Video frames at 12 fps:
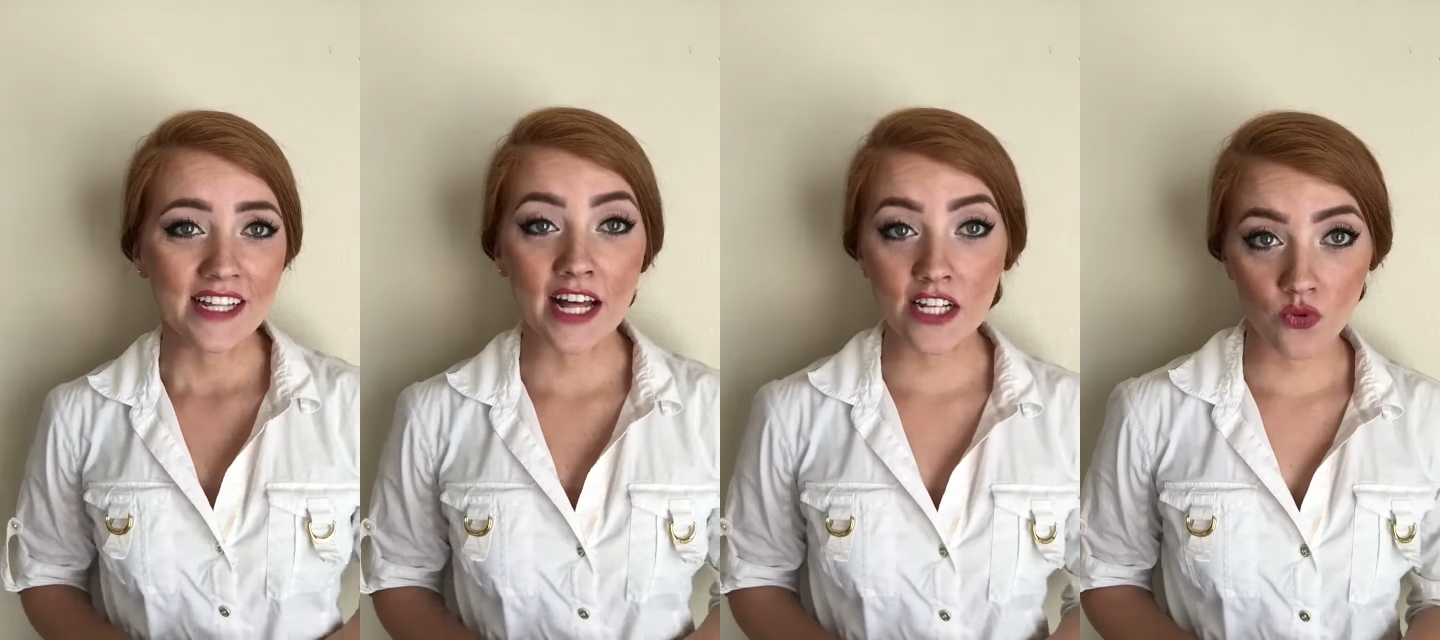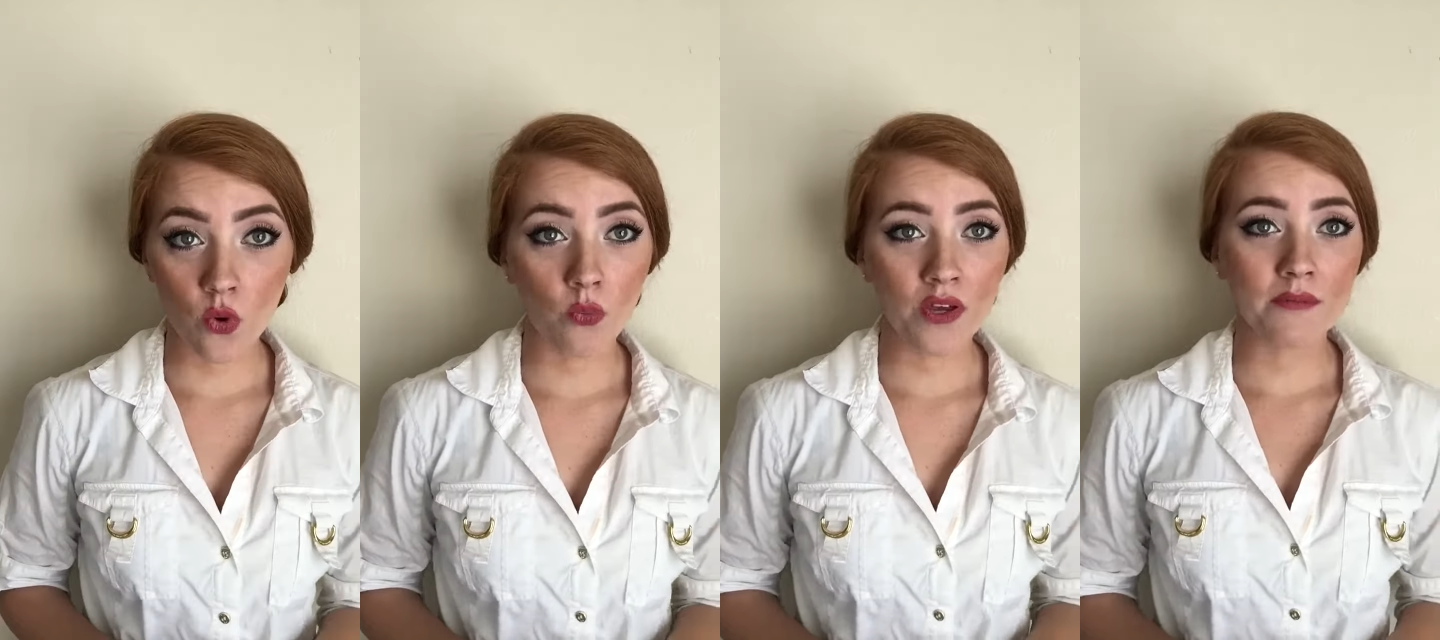That's
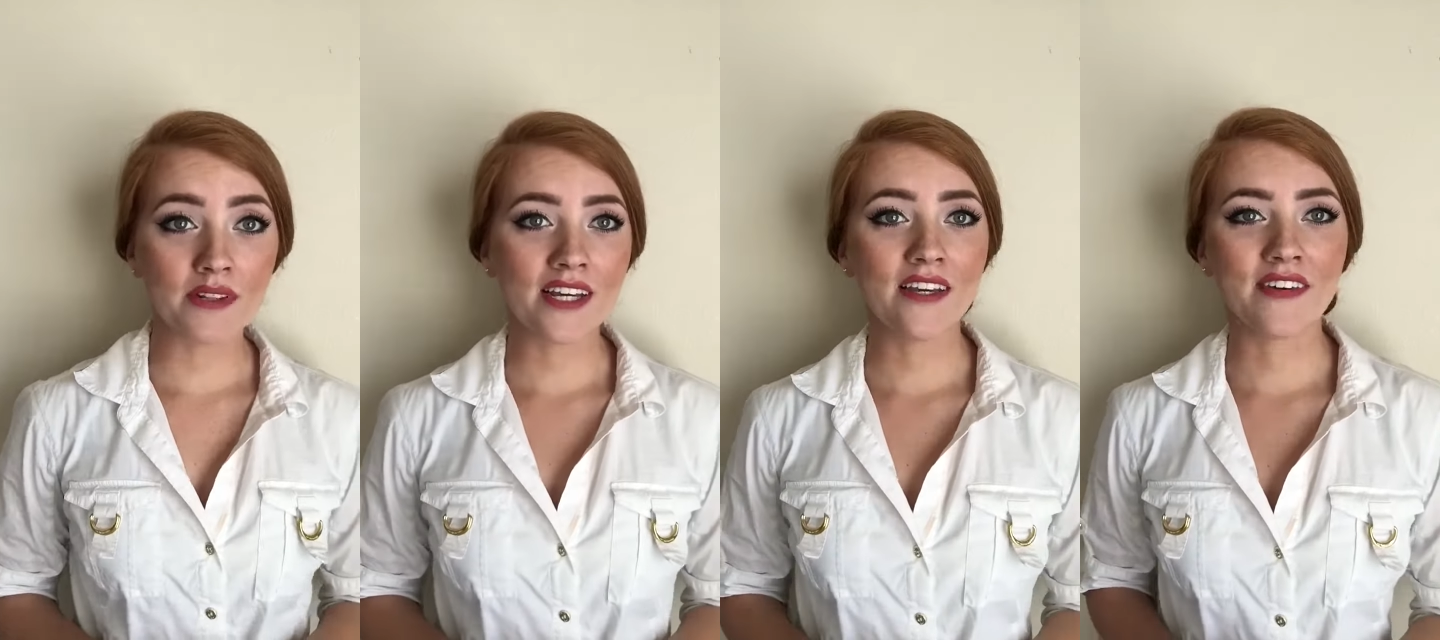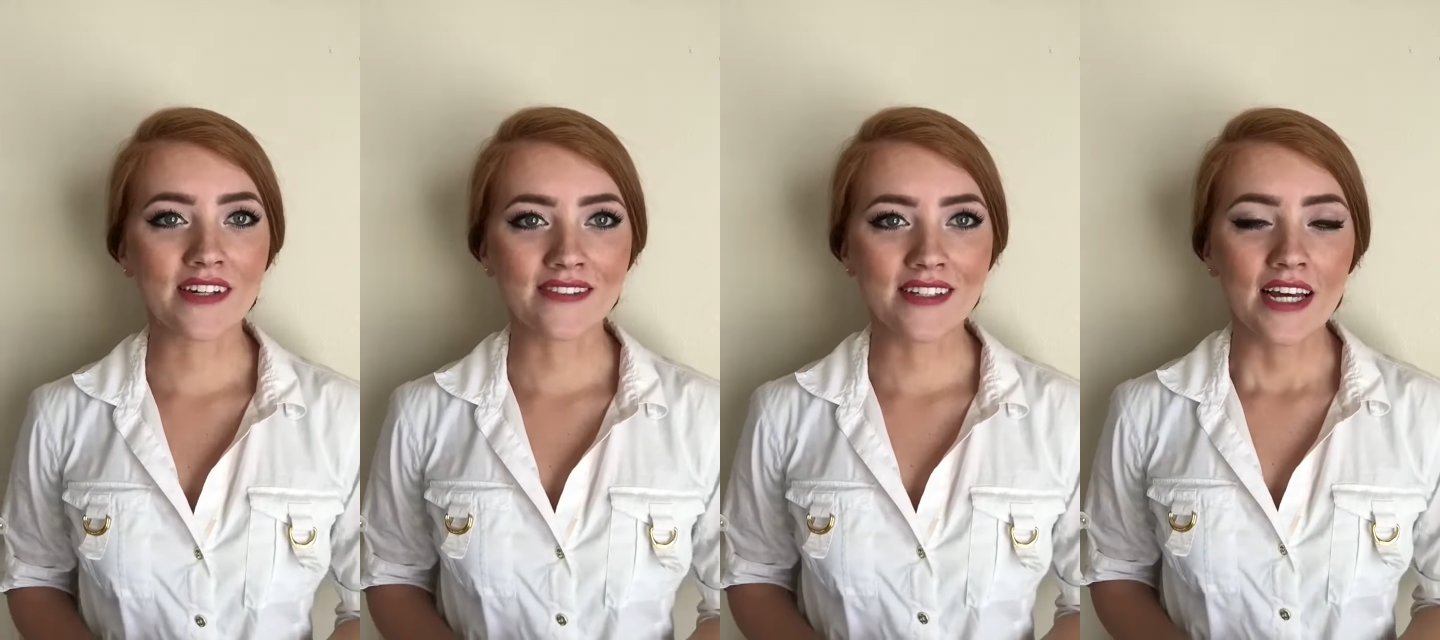what we believe
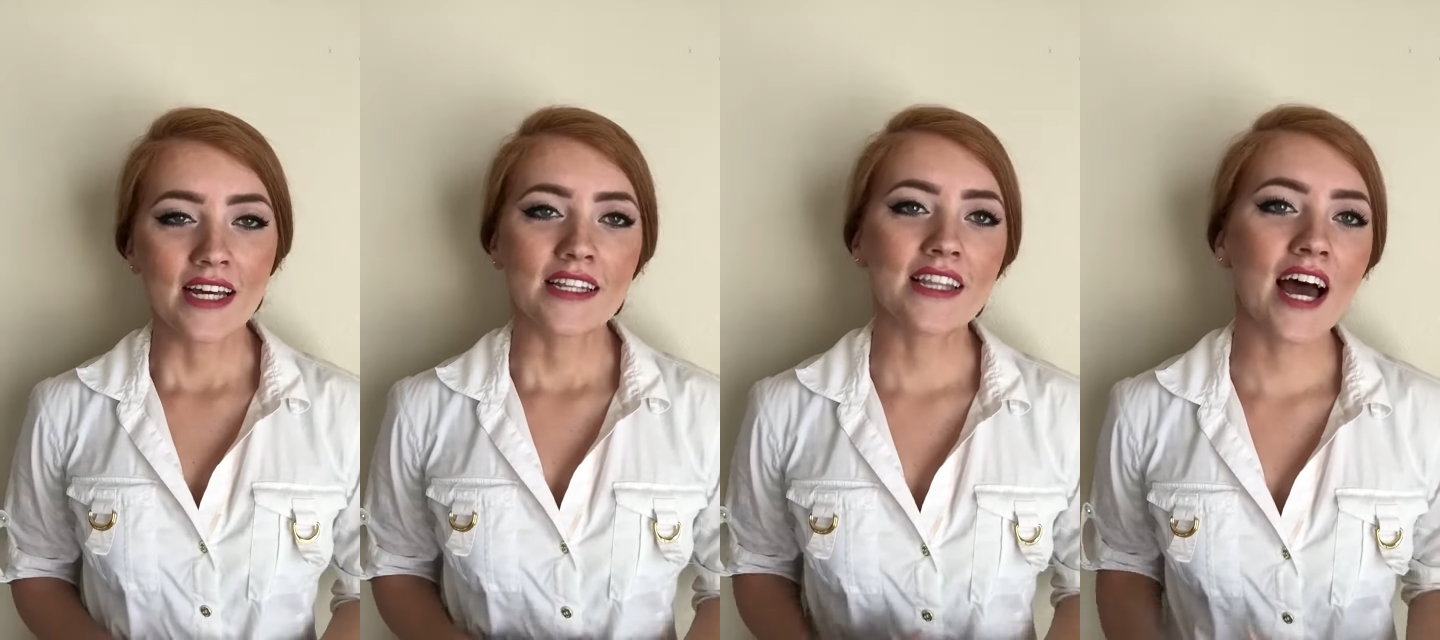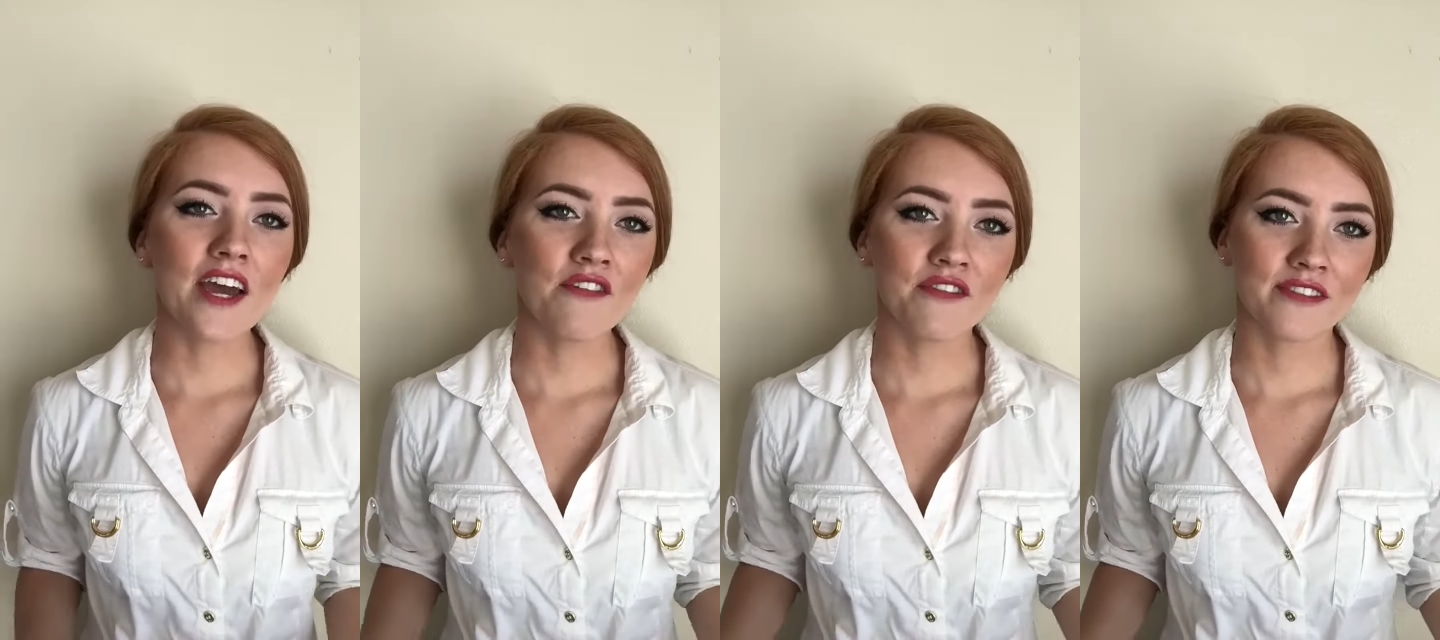in.
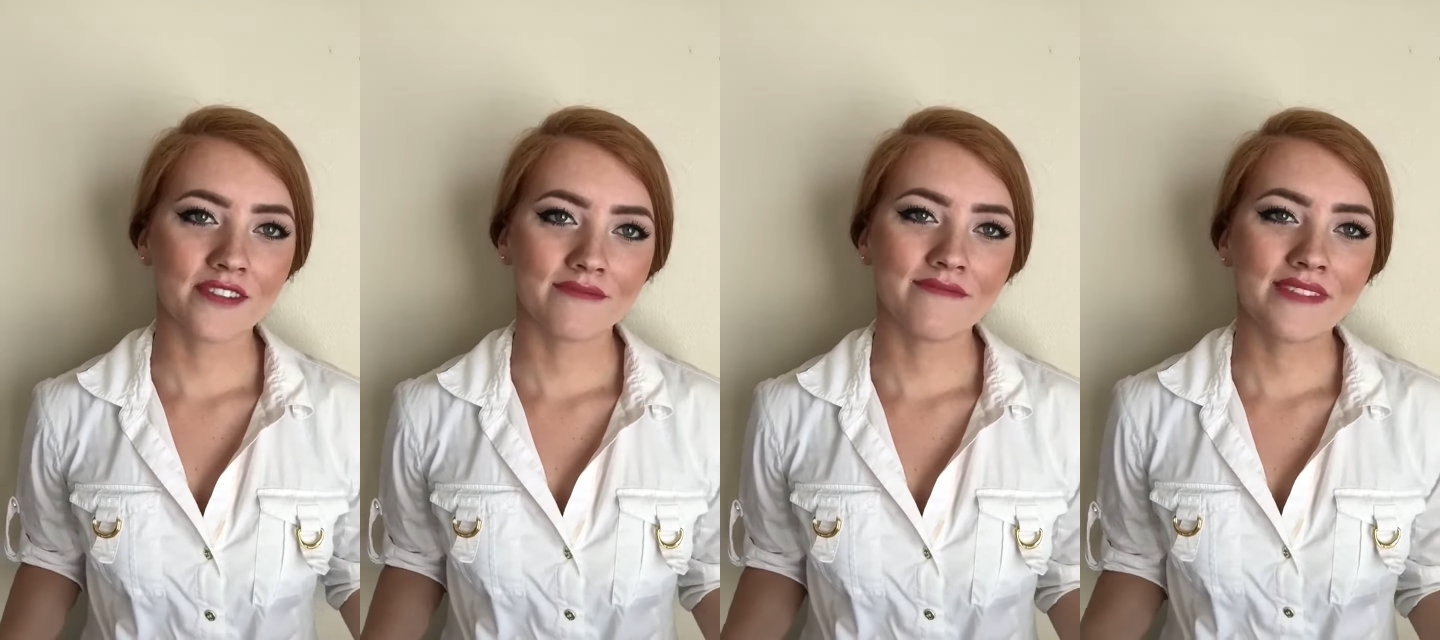Life,